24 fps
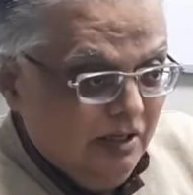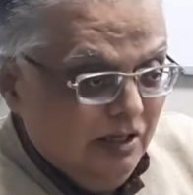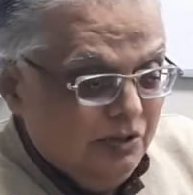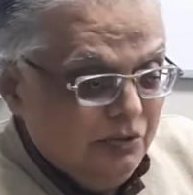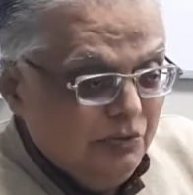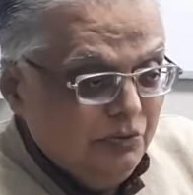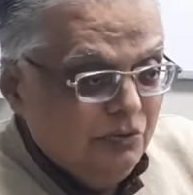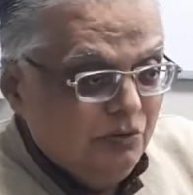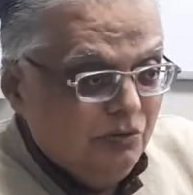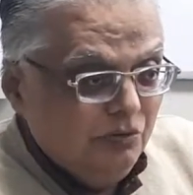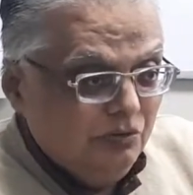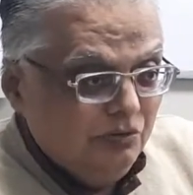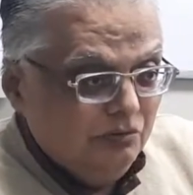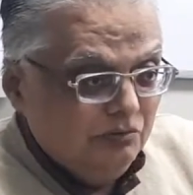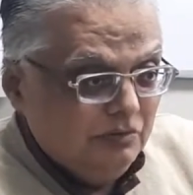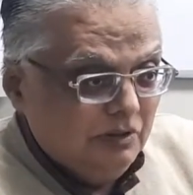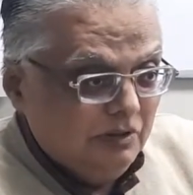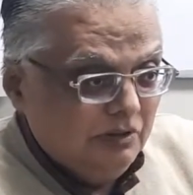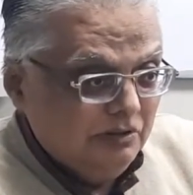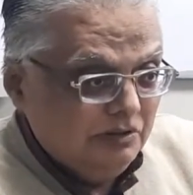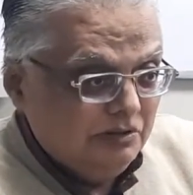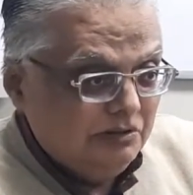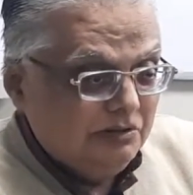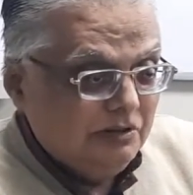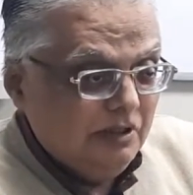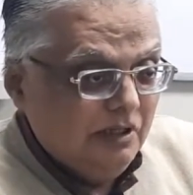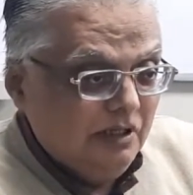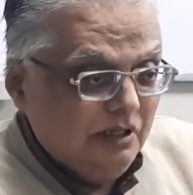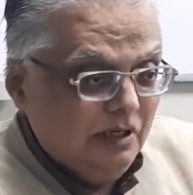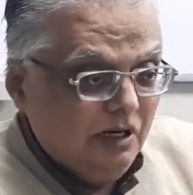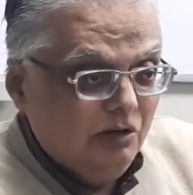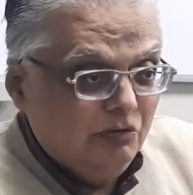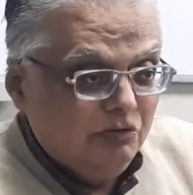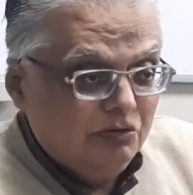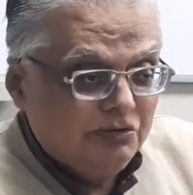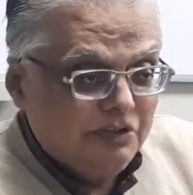you know uh, uh,
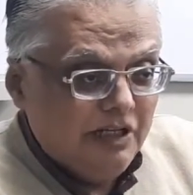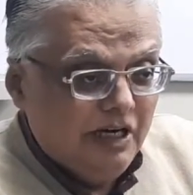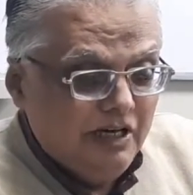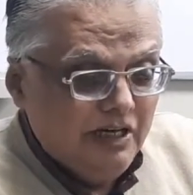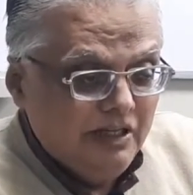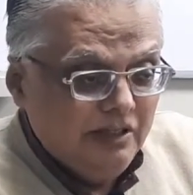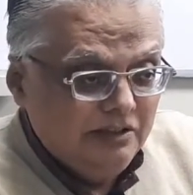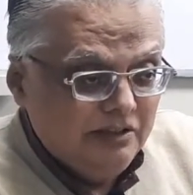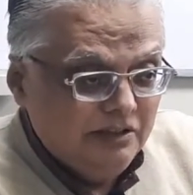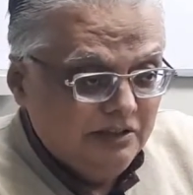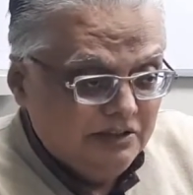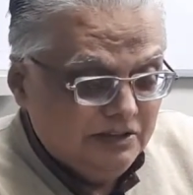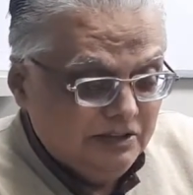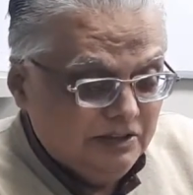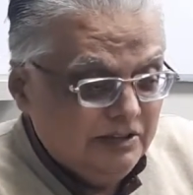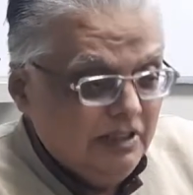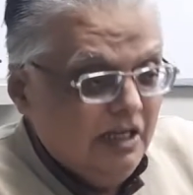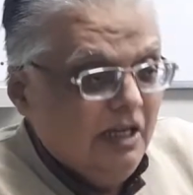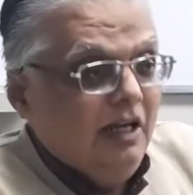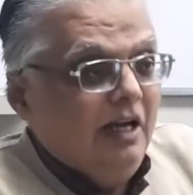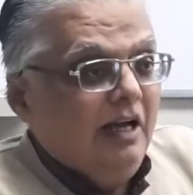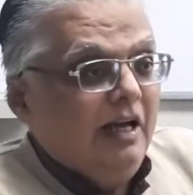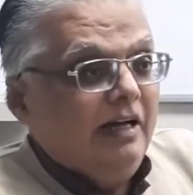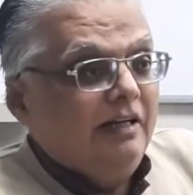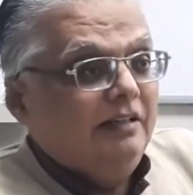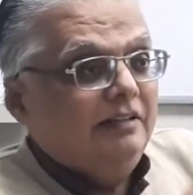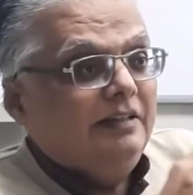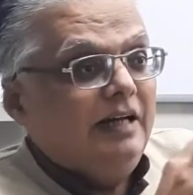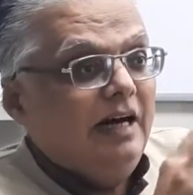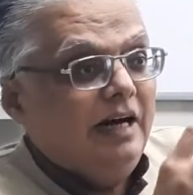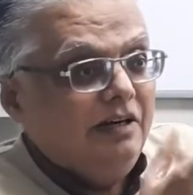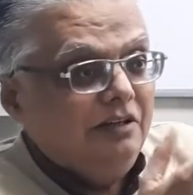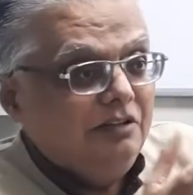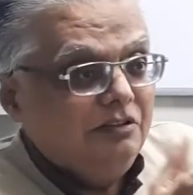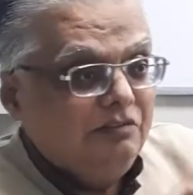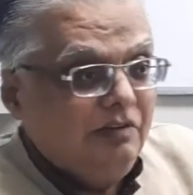outstanding thesis and
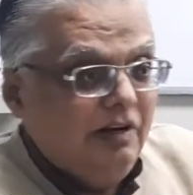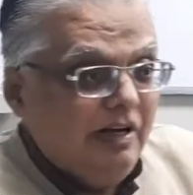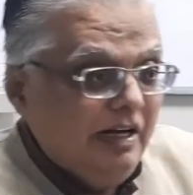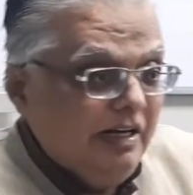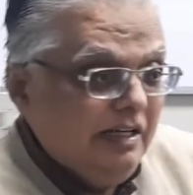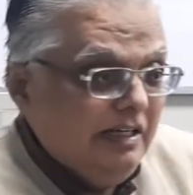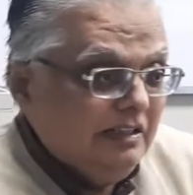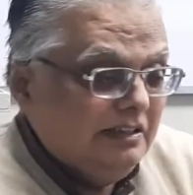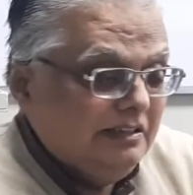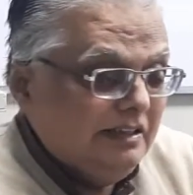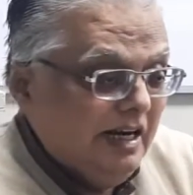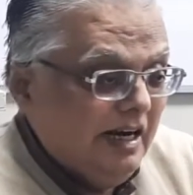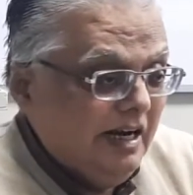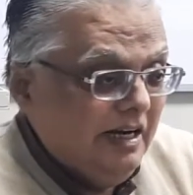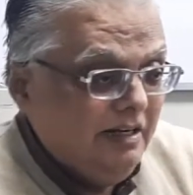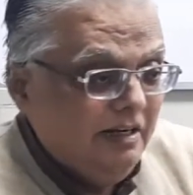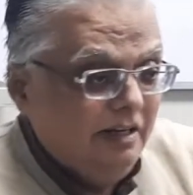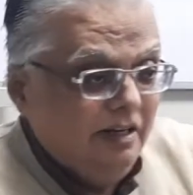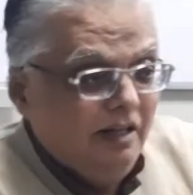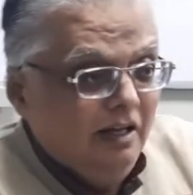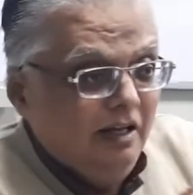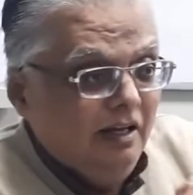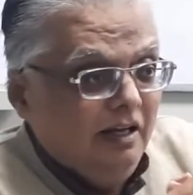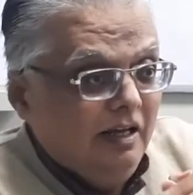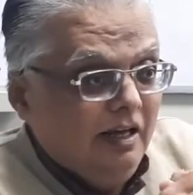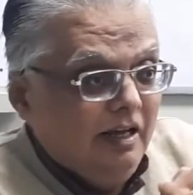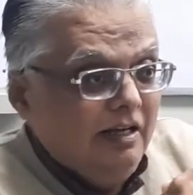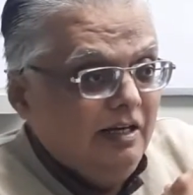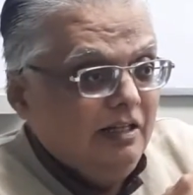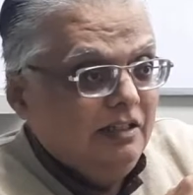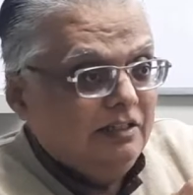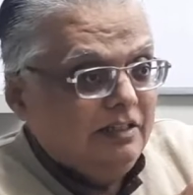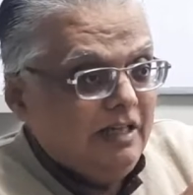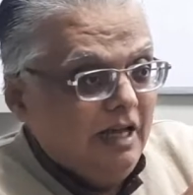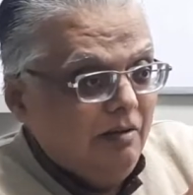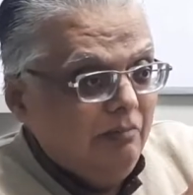that is why he said in
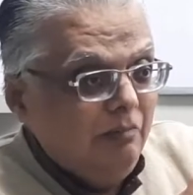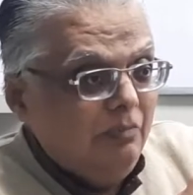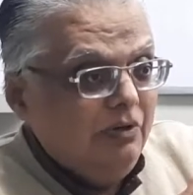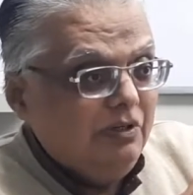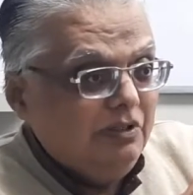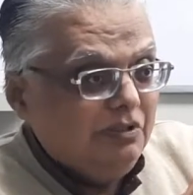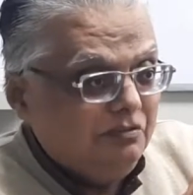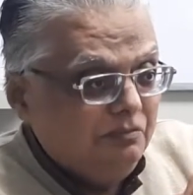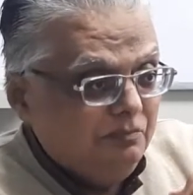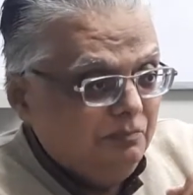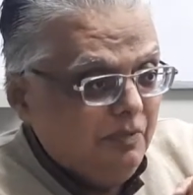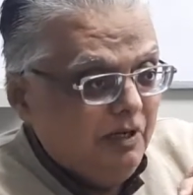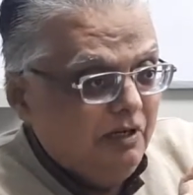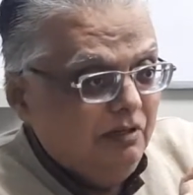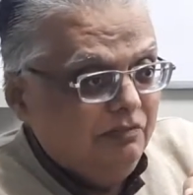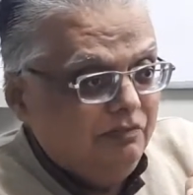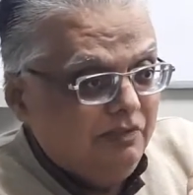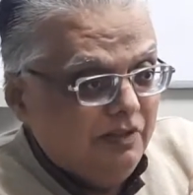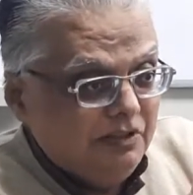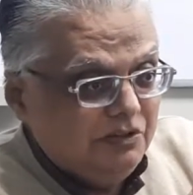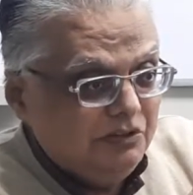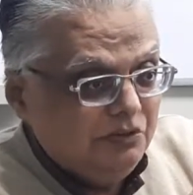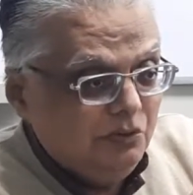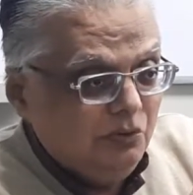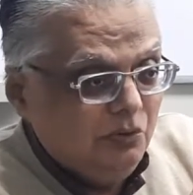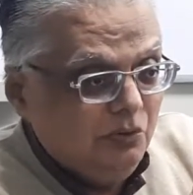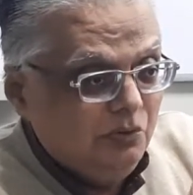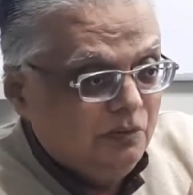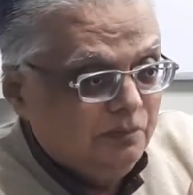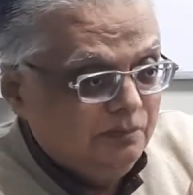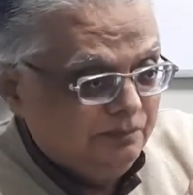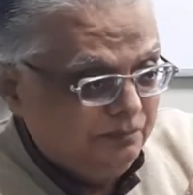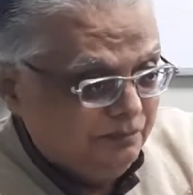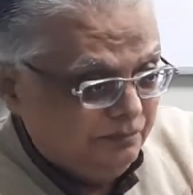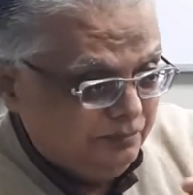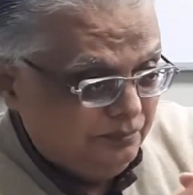his communist
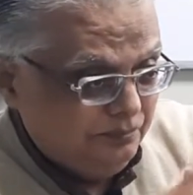manifesto